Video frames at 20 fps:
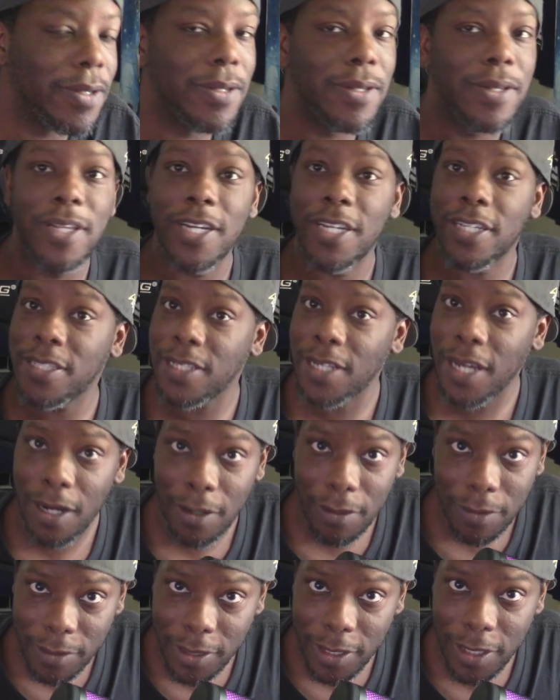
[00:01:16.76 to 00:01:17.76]
let's
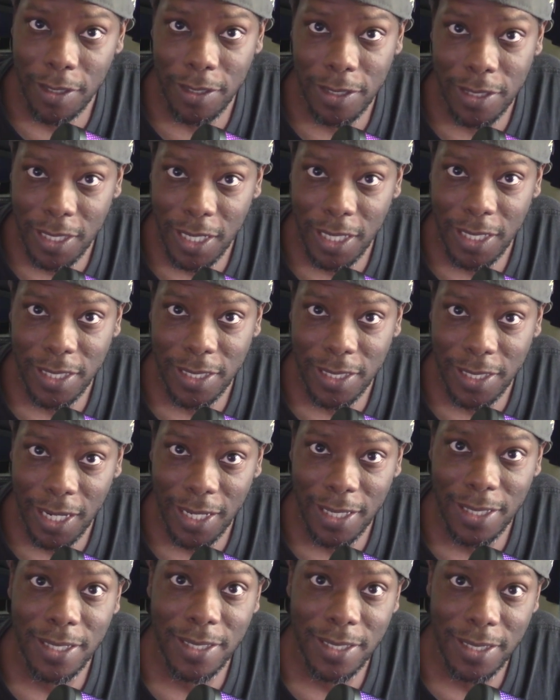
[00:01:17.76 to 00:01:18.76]
talk negotiation
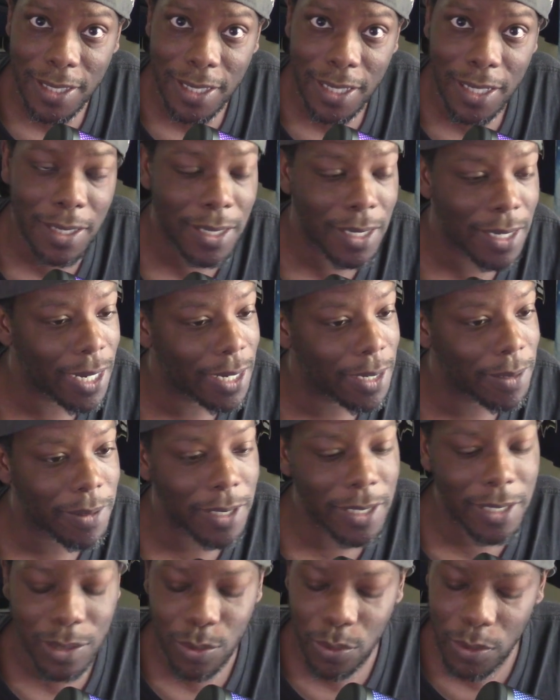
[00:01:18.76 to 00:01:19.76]
tactics then. Like,
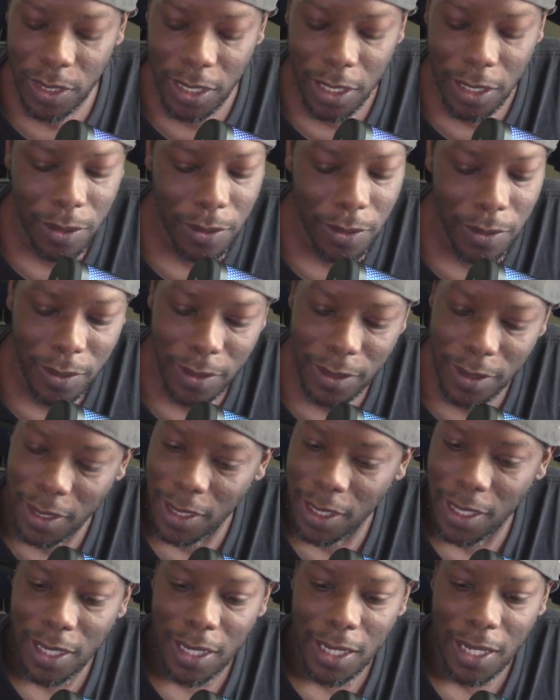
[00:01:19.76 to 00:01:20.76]
cause we know
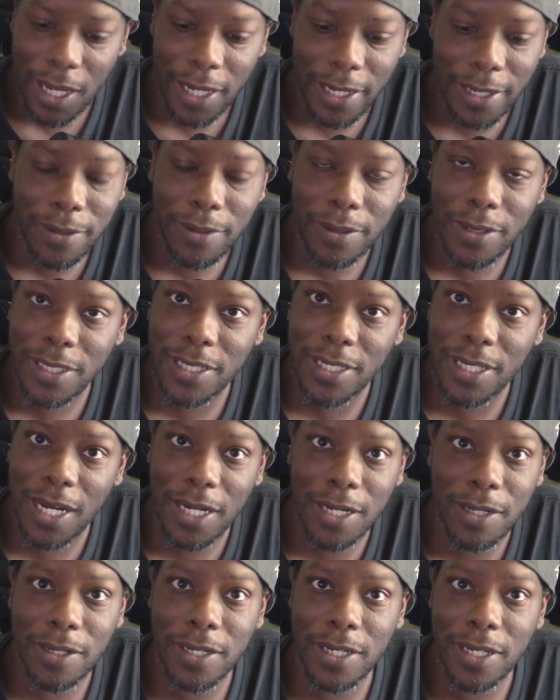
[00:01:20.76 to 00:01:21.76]
ain't gonna, it's not
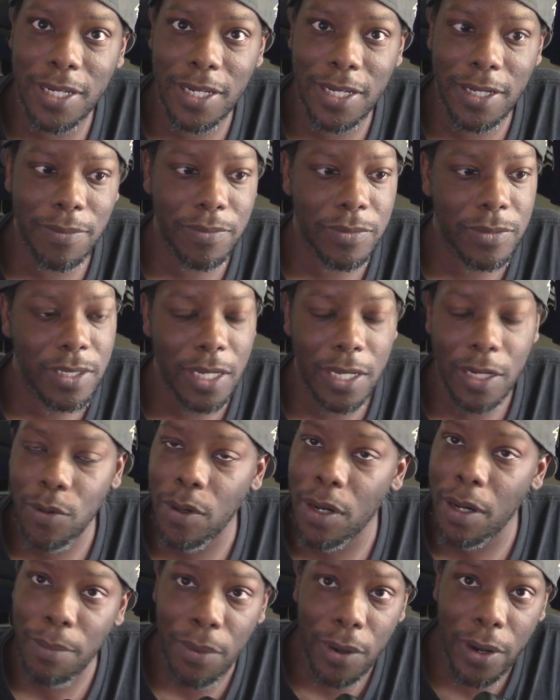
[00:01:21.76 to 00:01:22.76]
gonna get
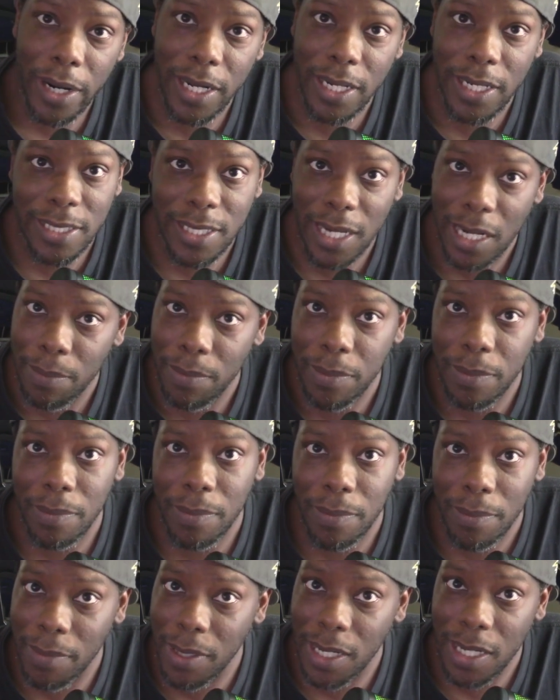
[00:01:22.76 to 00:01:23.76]
Saquon Barkley type of
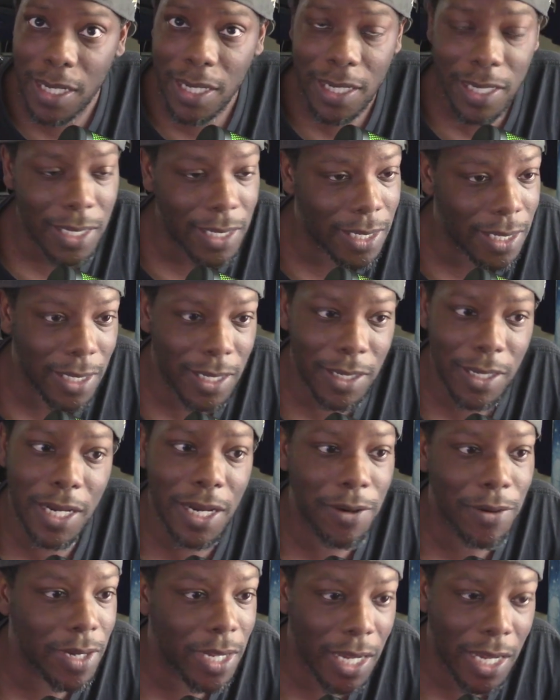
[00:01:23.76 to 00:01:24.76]
money,
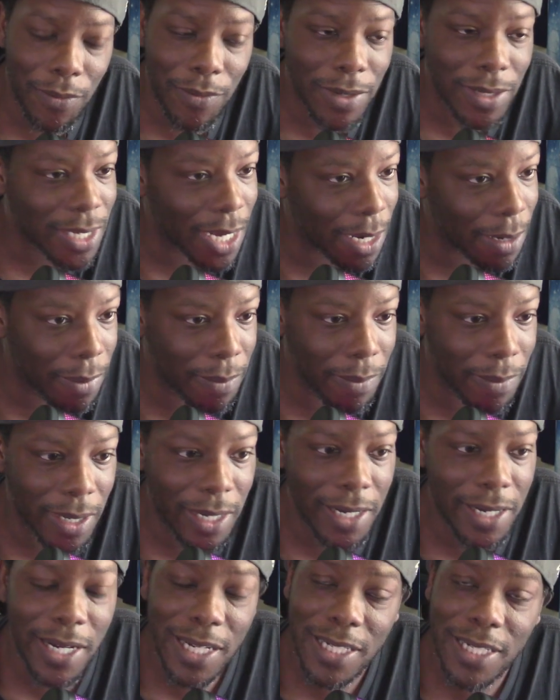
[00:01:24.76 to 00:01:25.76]
Derrick Henry type of money.
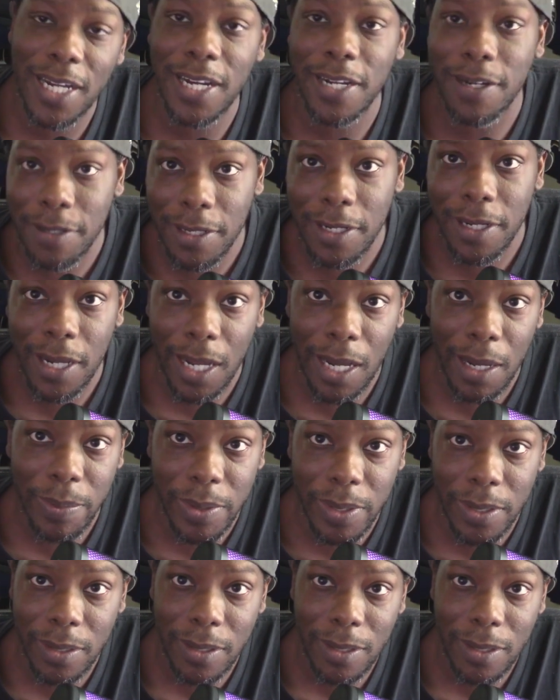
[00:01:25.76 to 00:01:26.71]
That's not gonna happen.